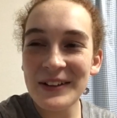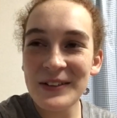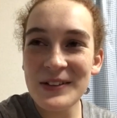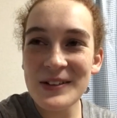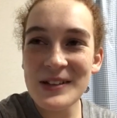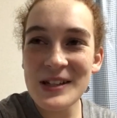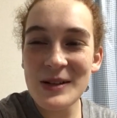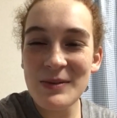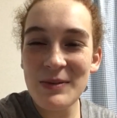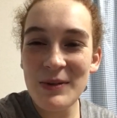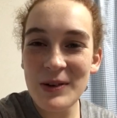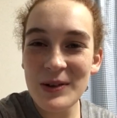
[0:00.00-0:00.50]
it
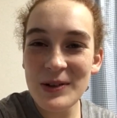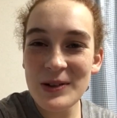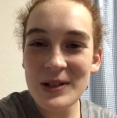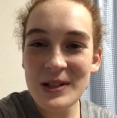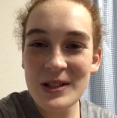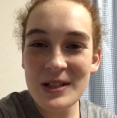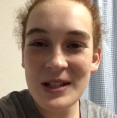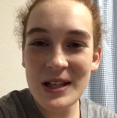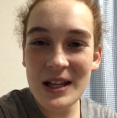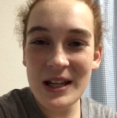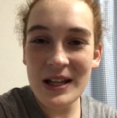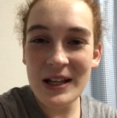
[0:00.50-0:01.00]
was supposed to
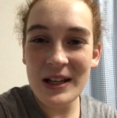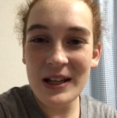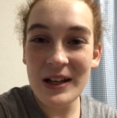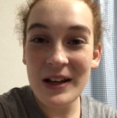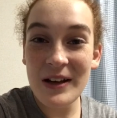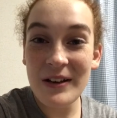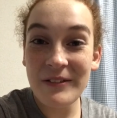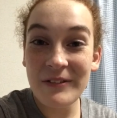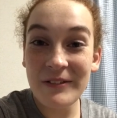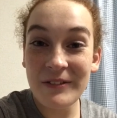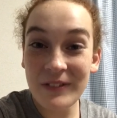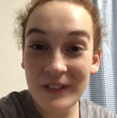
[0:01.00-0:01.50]
say
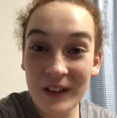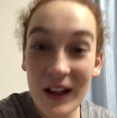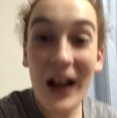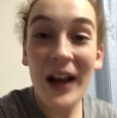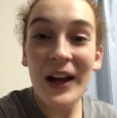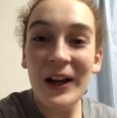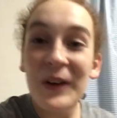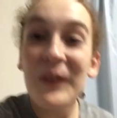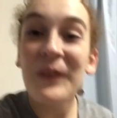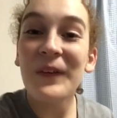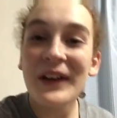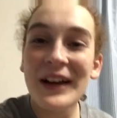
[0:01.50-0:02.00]

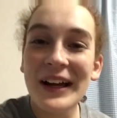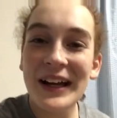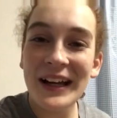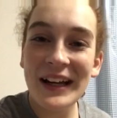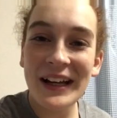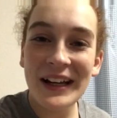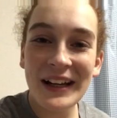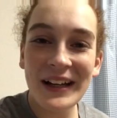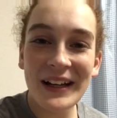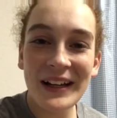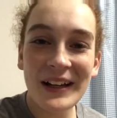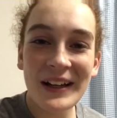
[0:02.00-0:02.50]
fly
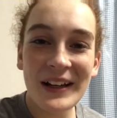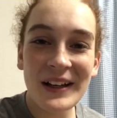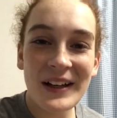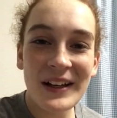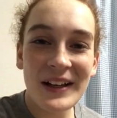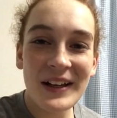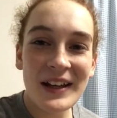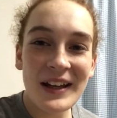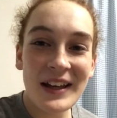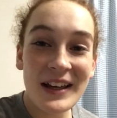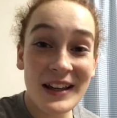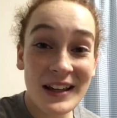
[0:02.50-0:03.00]
away
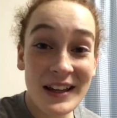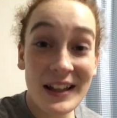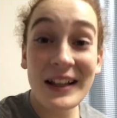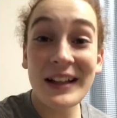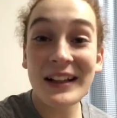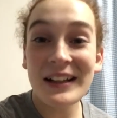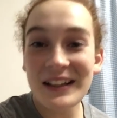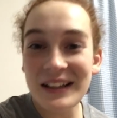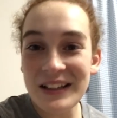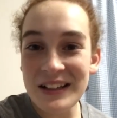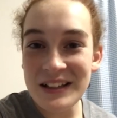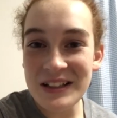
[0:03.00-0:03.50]
in
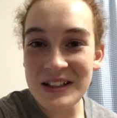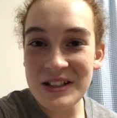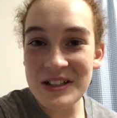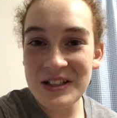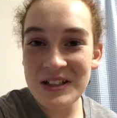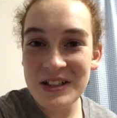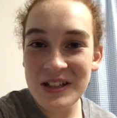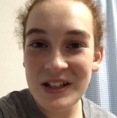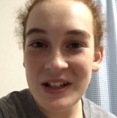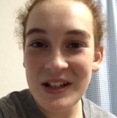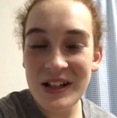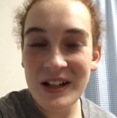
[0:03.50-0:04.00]

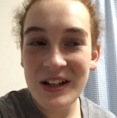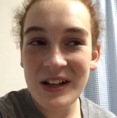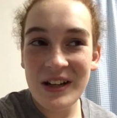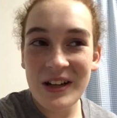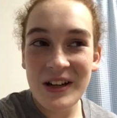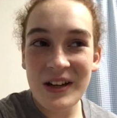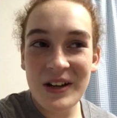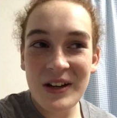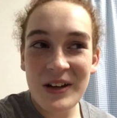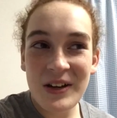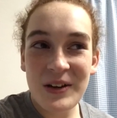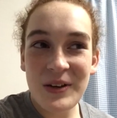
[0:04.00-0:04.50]
English,
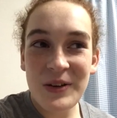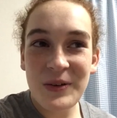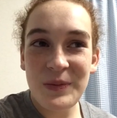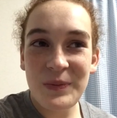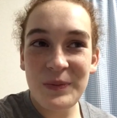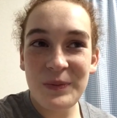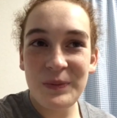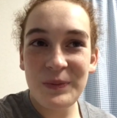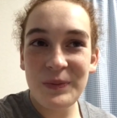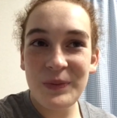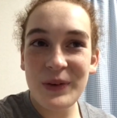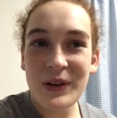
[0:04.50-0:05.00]

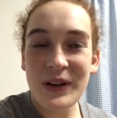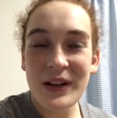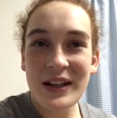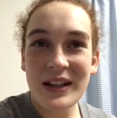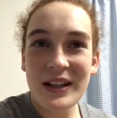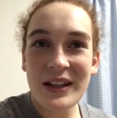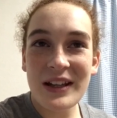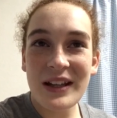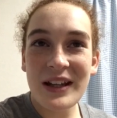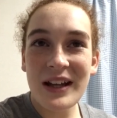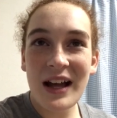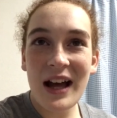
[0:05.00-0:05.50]

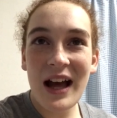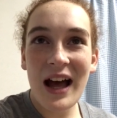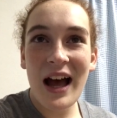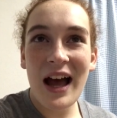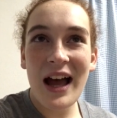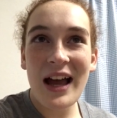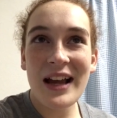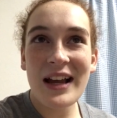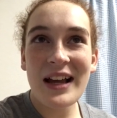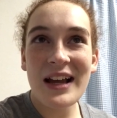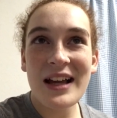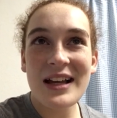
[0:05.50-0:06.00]
but
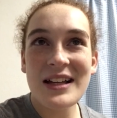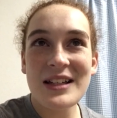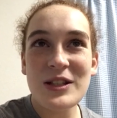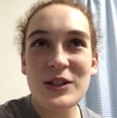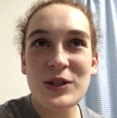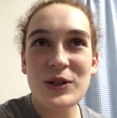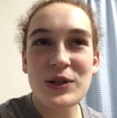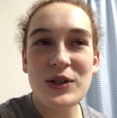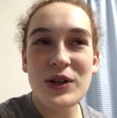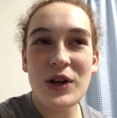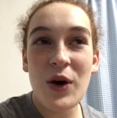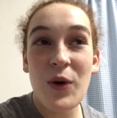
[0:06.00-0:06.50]
I
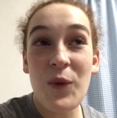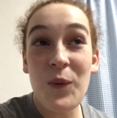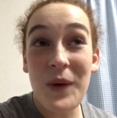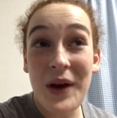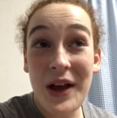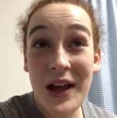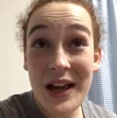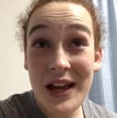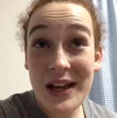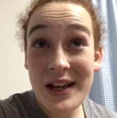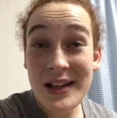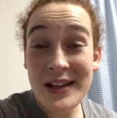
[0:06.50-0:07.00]
guess
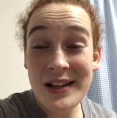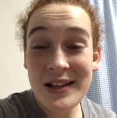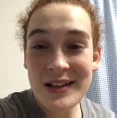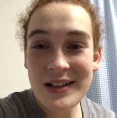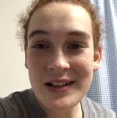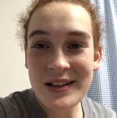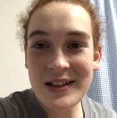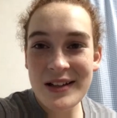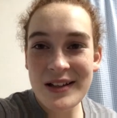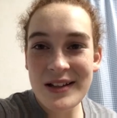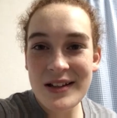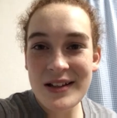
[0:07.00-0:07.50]
away
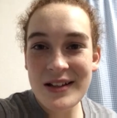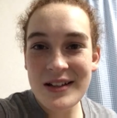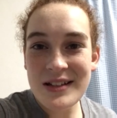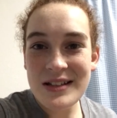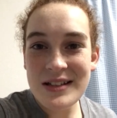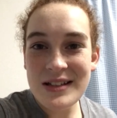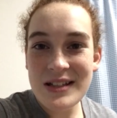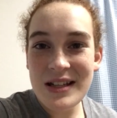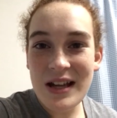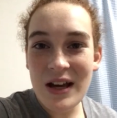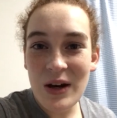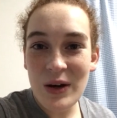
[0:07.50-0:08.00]

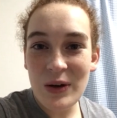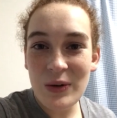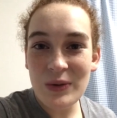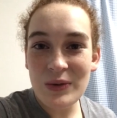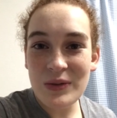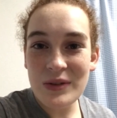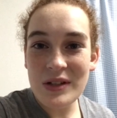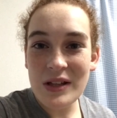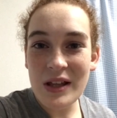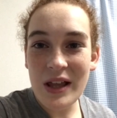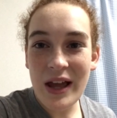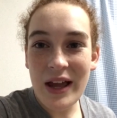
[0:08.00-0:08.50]

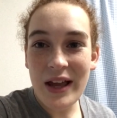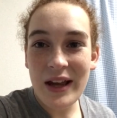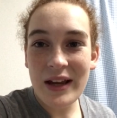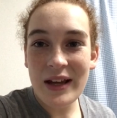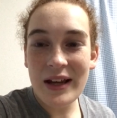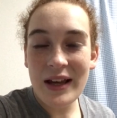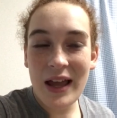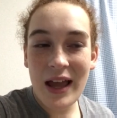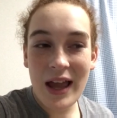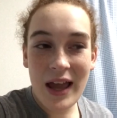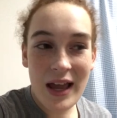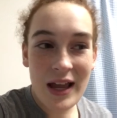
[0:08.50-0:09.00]
sounds
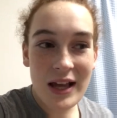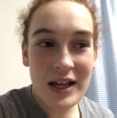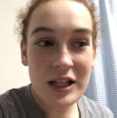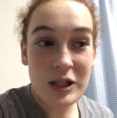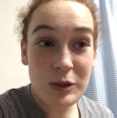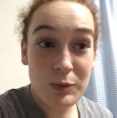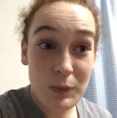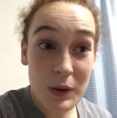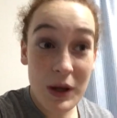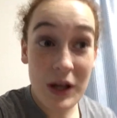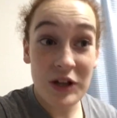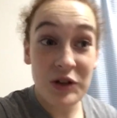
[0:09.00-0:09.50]
like a
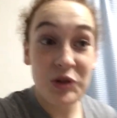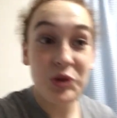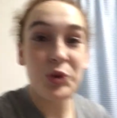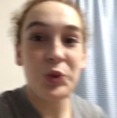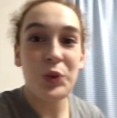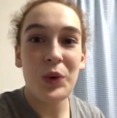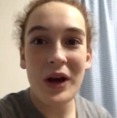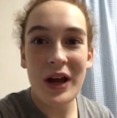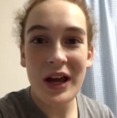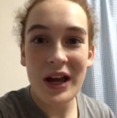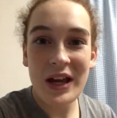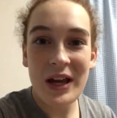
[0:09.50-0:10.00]
space
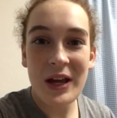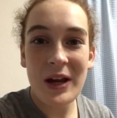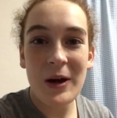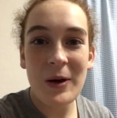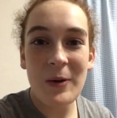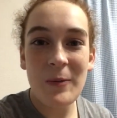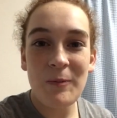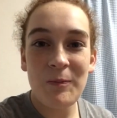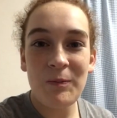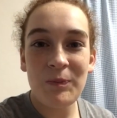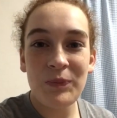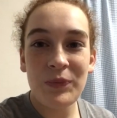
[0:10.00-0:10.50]
way.
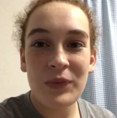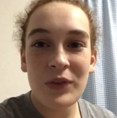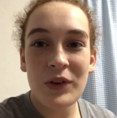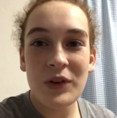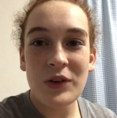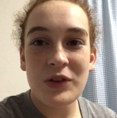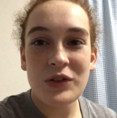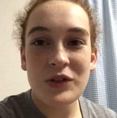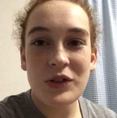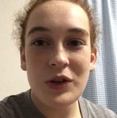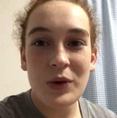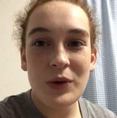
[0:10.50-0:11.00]

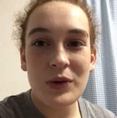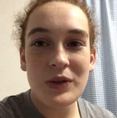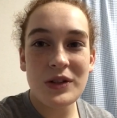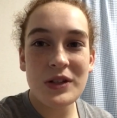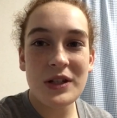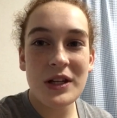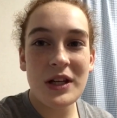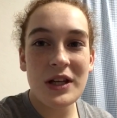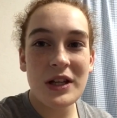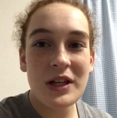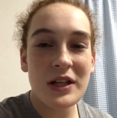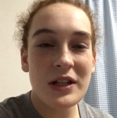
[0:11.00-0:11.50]
So it
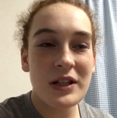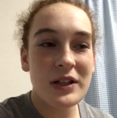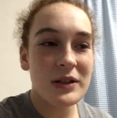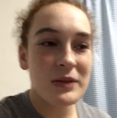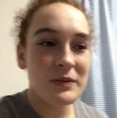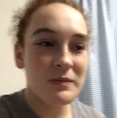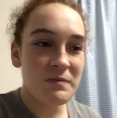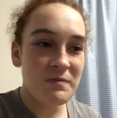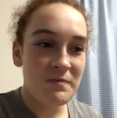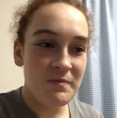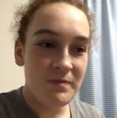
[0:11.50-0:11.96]
said